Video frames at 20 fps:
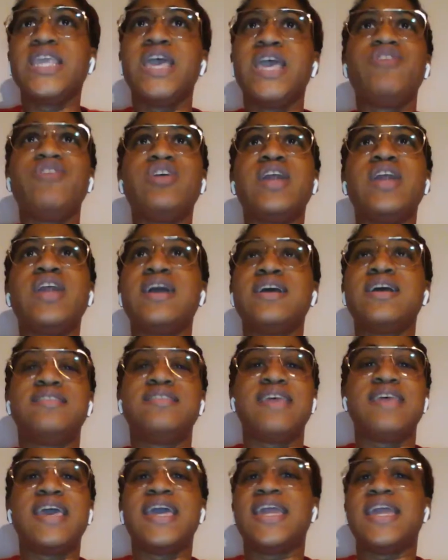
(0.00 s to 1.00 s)
not
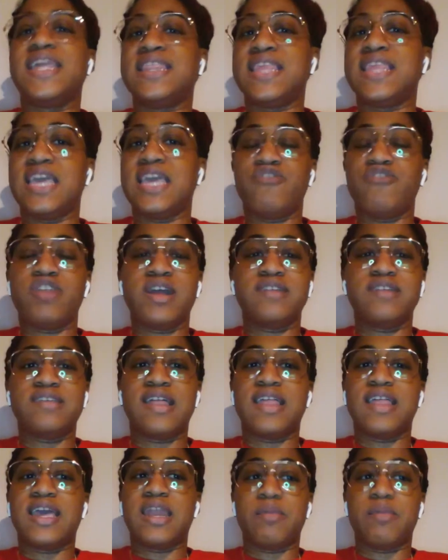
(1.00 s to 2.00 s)
saying anything, if you're not
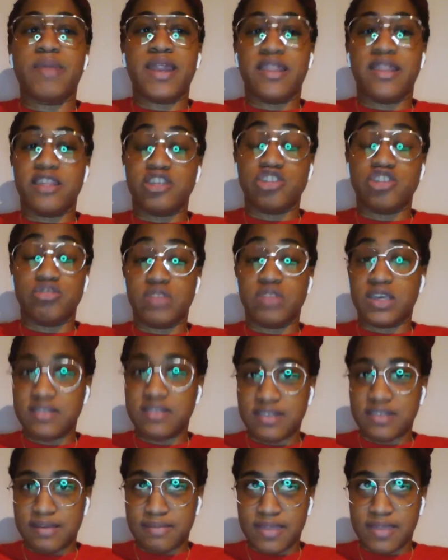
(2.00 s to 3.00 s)
telling anybody that you
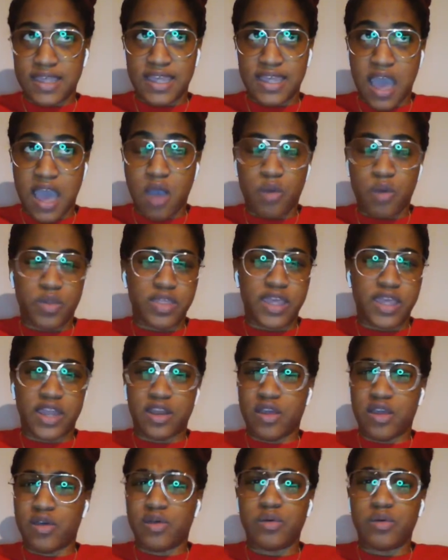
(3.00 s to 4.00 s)
need something, how would they
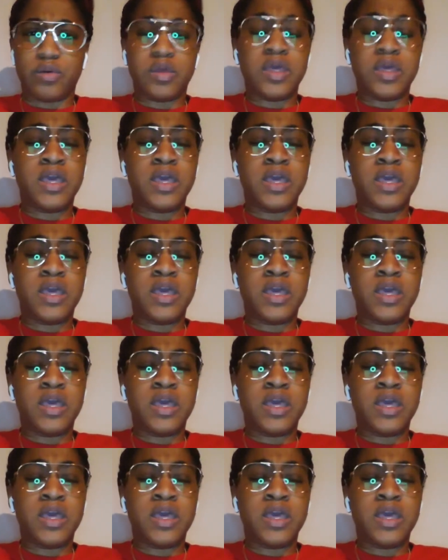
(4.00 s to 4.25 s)
know?